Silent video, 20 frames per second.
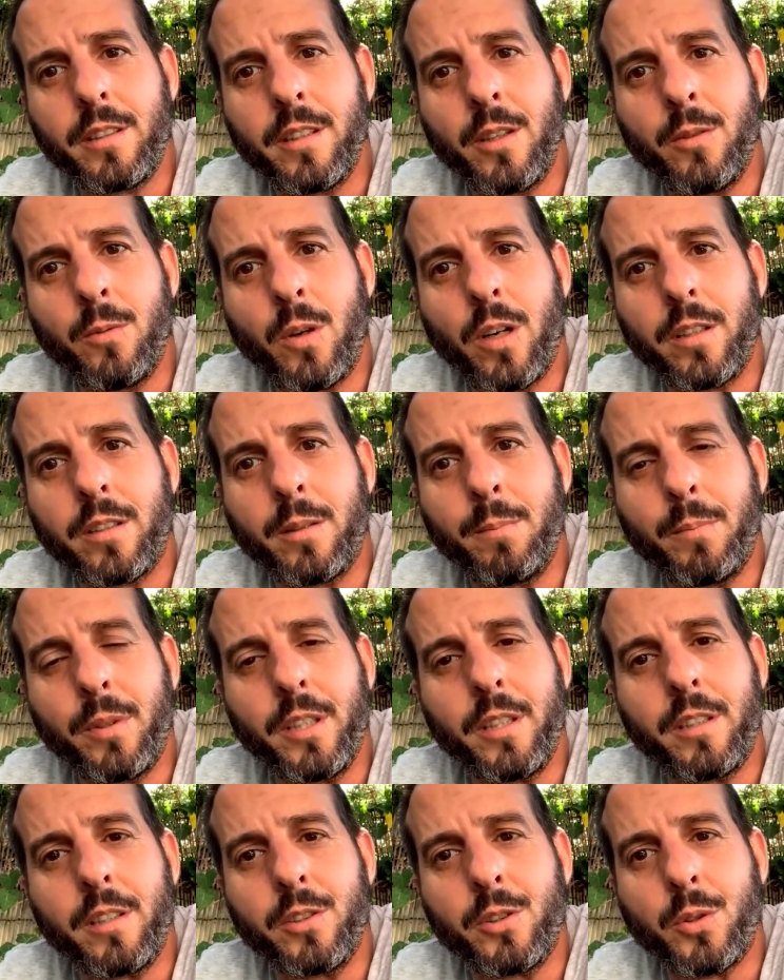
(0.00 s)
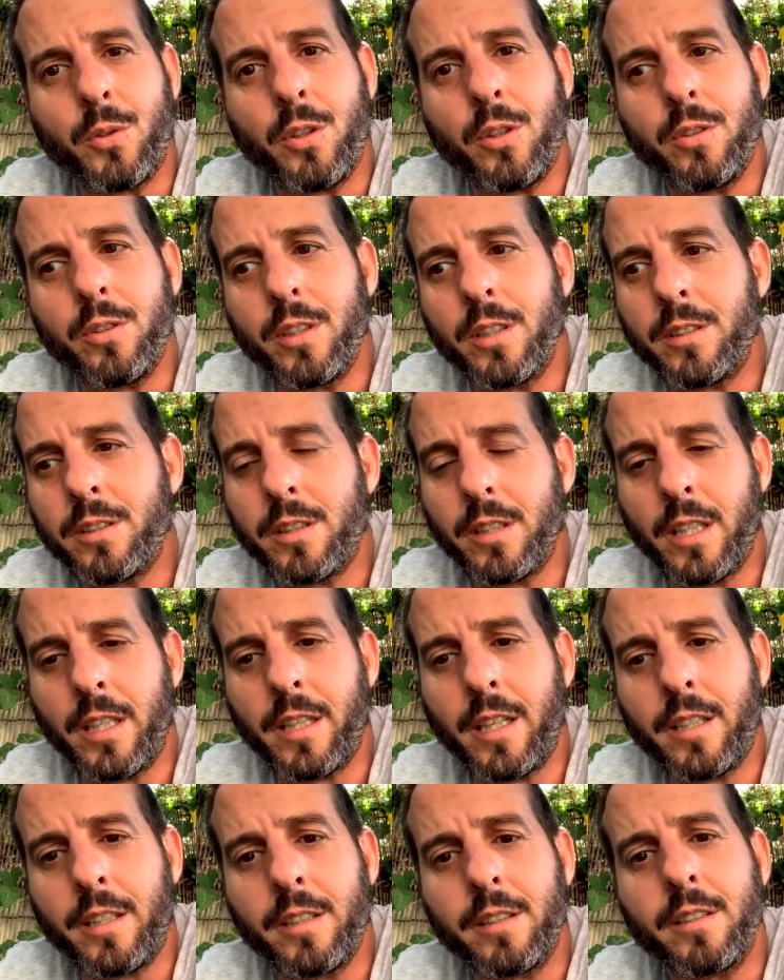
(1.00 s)
and they want complete control, and
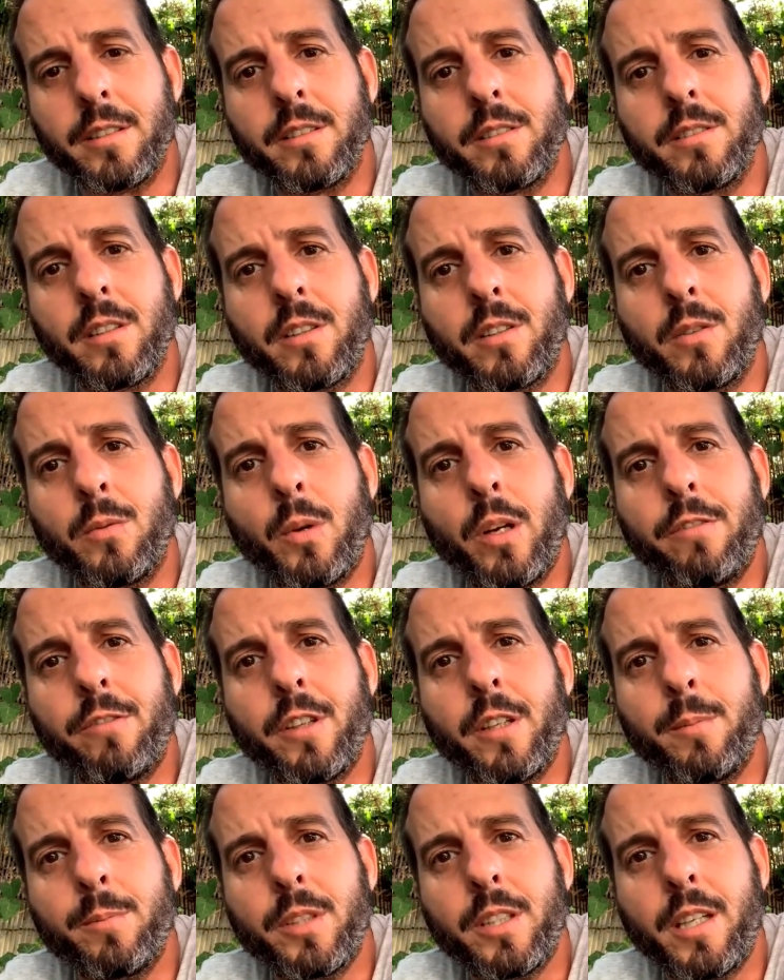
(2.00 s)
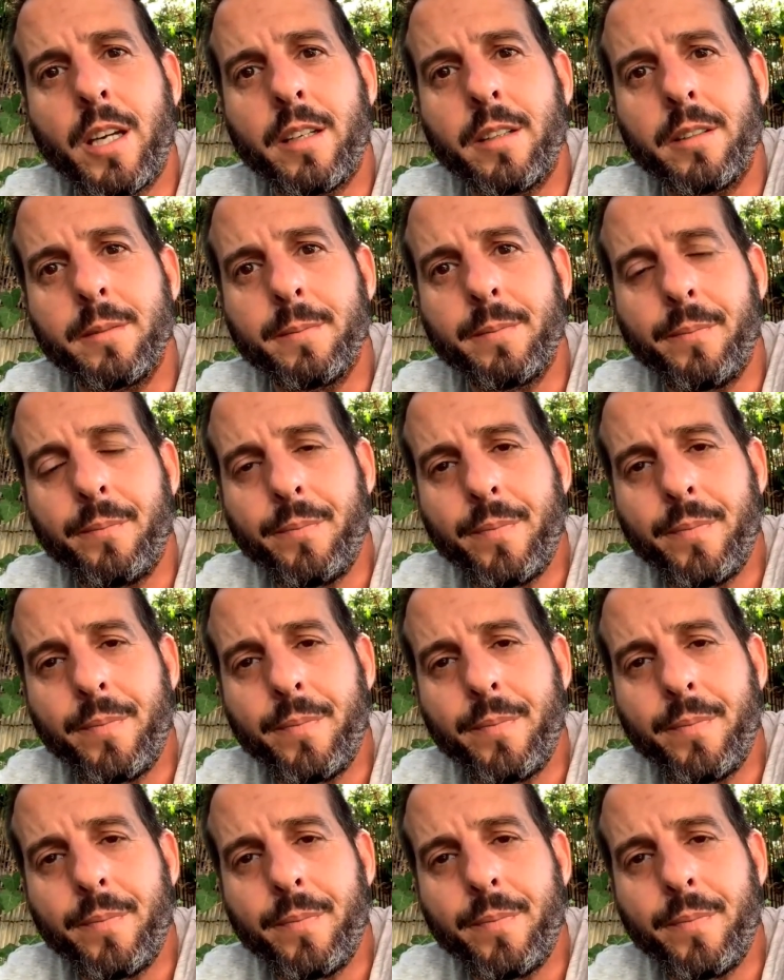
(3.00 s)
I think this is a good way for them to get it.